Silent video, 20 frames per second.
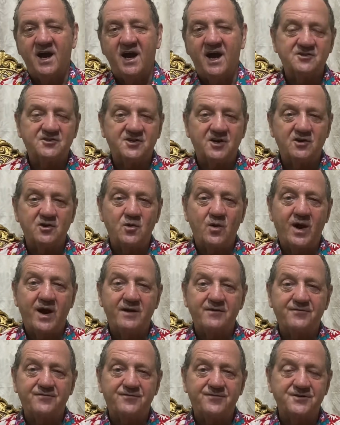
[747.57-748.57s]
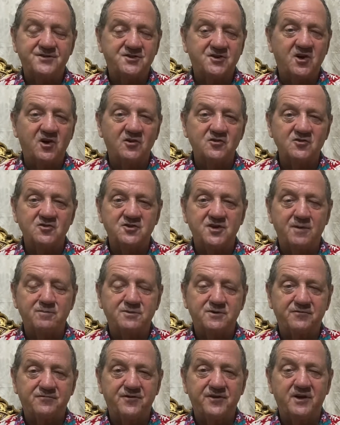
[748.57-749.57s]
So you have this
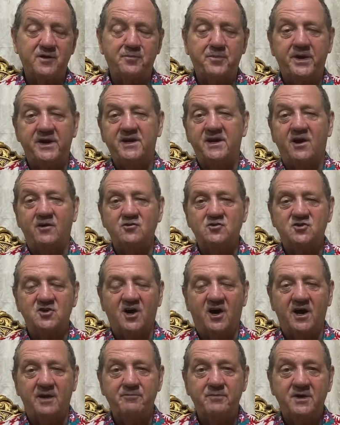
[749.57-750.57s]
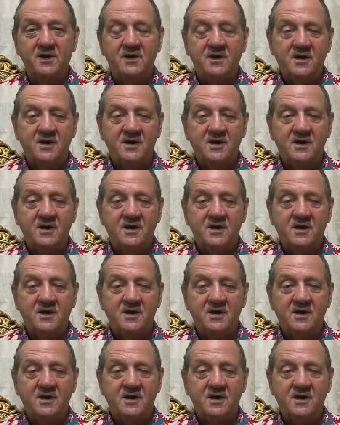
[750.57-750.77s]
concept of Filipino time.